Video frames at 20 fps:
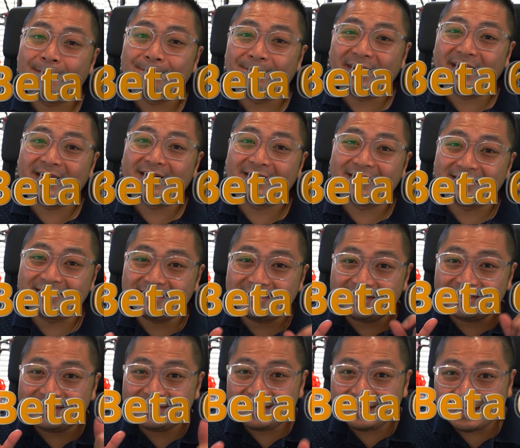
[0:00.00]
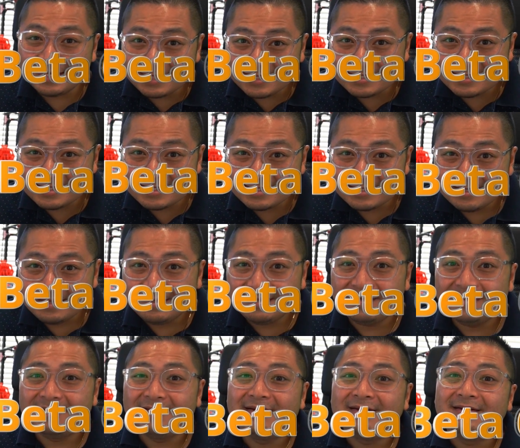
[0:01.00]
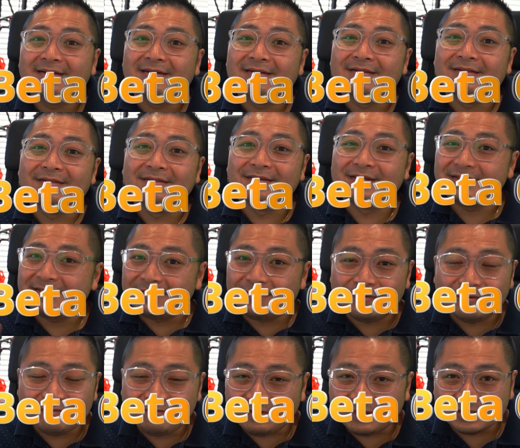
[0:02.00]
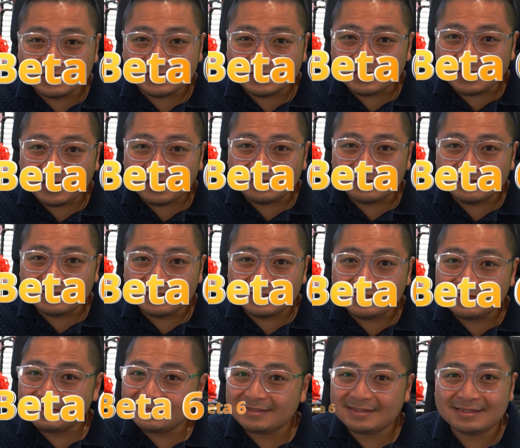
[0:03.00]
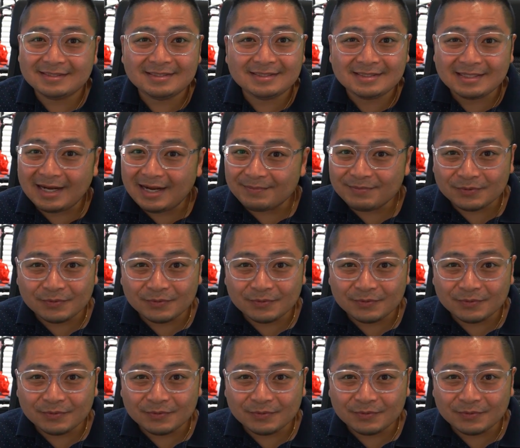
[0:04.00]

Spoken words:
beta 6, this whole functionality stopped